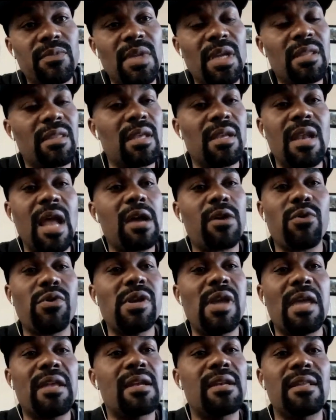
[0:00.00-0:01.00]
than not
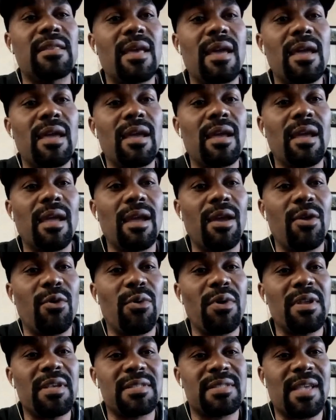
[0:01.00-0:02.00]
create anything and
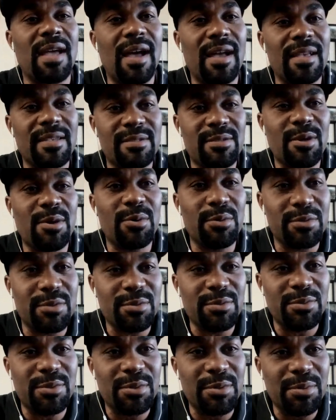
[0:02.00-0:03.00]
criticize those
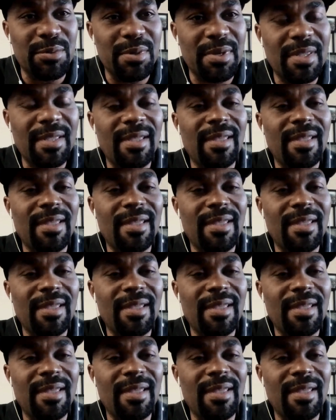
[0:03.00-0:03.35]
who do.